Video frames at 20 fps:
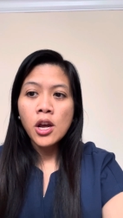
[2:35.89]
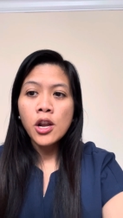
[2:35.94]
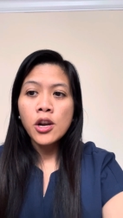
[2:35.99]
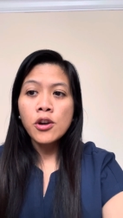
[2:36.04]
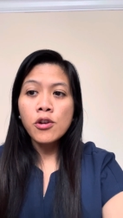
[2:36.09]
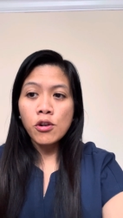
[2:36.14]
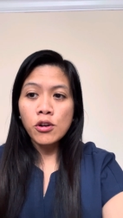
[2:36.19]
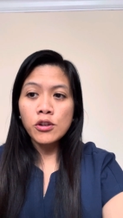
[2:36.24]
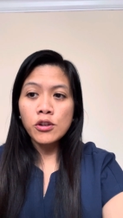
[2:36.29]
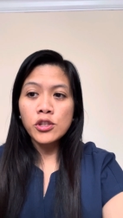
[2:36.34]

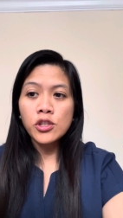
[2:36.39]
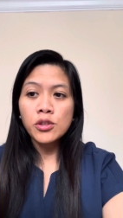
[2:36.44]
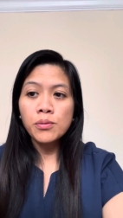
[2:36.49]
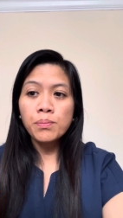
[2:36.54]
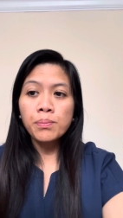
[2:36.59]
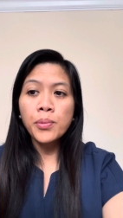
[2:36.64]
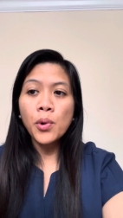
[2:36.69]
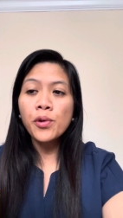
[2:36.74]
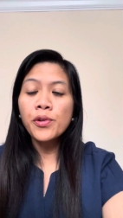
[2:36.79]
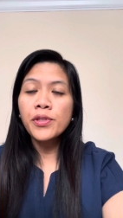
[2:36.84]
nurse,
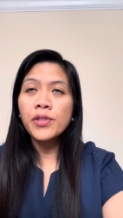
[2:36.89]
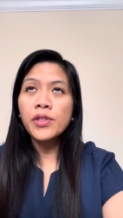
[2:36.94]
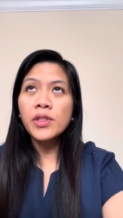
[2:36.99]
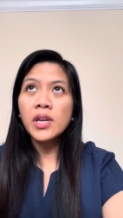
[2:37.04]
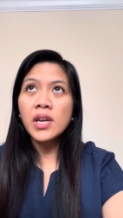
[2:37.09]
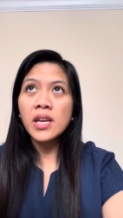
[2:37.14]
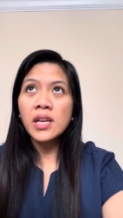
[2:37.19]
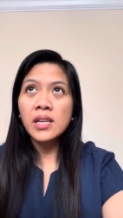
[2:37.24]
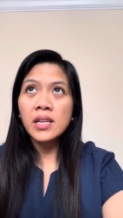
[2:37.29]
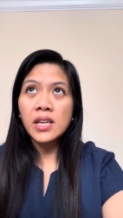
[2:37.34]
both
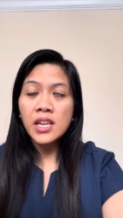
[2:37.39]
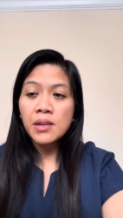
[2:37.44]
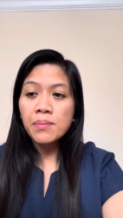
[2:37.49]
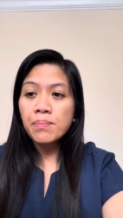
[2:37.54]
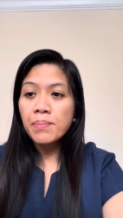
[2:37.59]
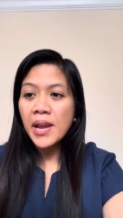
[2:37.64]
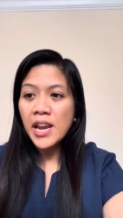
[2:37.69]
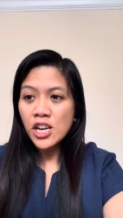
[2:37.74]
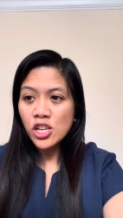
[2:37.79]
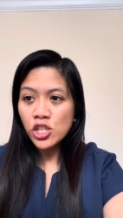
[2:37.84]
in
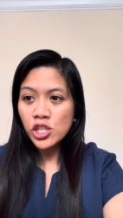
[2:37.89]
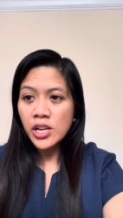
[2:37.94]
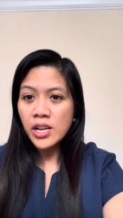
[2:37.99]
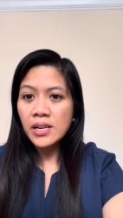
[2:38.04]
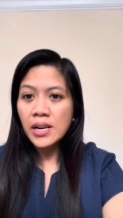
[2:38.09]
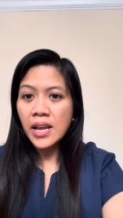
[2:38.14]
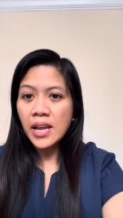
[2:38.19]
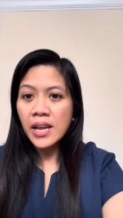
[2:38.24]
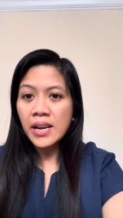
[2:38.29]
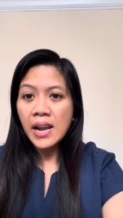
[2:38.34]

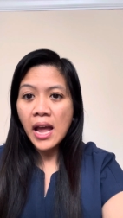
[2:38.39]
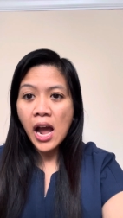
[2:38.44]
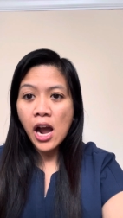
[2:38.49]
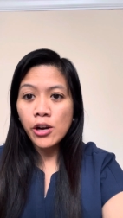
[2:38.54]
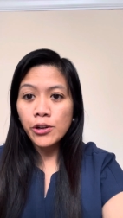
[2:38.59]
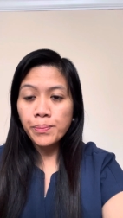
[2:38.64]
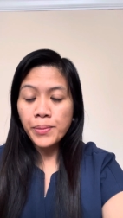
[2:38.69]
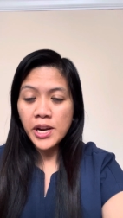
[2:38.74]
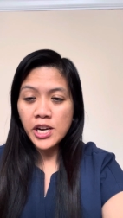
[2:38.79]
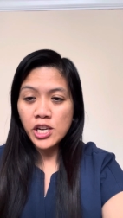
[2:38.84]
inpatient and
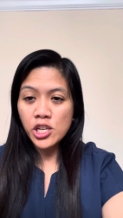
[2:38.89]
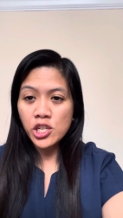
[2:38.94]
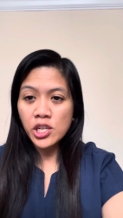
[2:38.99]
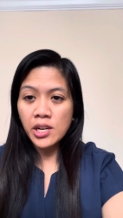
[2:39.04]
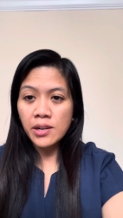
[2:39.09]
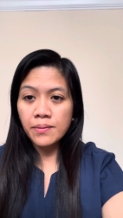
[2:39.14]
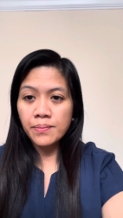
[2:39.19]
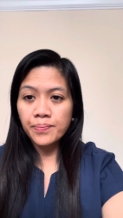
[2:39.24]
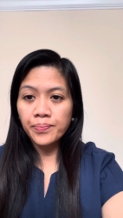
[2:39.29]
outpatient.